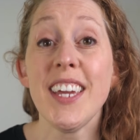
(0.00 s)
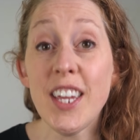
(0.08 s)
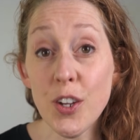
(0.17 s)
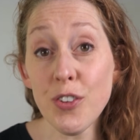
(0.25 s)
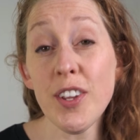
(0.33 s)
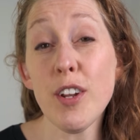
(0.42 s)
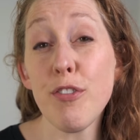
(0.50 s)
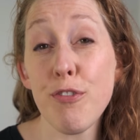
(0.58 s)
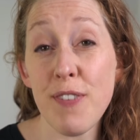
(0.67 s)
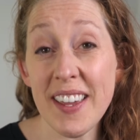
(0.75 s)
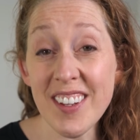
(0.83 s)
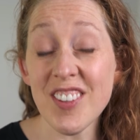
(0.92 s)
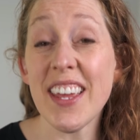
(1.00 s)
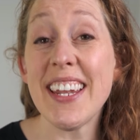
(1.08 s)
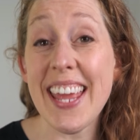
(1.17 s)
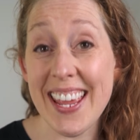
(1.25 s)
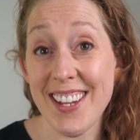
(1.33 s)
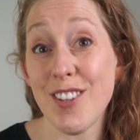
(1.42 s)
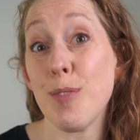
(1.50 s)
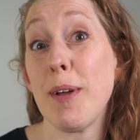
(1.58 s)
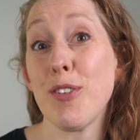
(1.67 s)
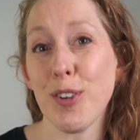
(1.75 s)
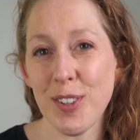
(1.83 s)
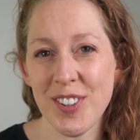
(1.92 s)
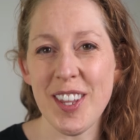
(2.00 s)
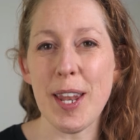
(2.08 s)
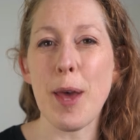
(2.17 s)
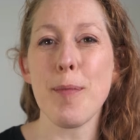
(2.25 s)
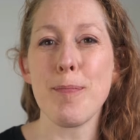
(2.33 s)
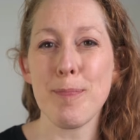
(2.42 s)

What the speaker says: Here's how to fix an asymmetrical setup.